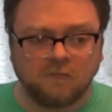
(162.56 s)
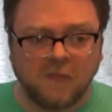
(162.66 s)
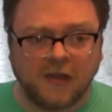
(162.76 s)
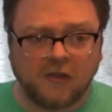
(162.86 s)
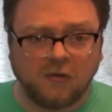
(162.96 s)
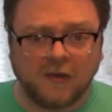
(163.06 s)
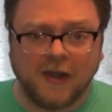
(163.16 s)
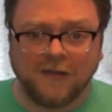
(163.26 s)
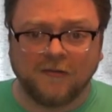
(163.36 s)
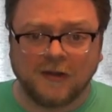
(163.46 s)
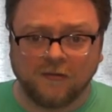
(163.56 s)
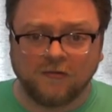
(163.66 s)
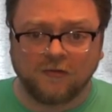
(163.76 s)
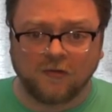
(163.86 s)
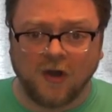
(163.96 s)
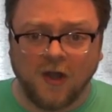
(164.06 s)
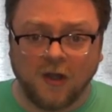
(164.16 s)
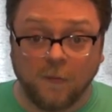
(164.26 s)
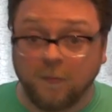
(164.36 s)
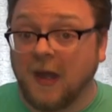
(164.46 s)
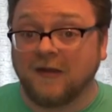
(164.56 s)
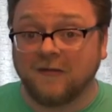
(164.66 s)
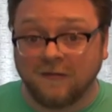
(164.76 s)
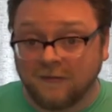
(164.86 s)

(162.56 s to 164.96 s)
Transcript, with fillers: my curiosity is strong. But,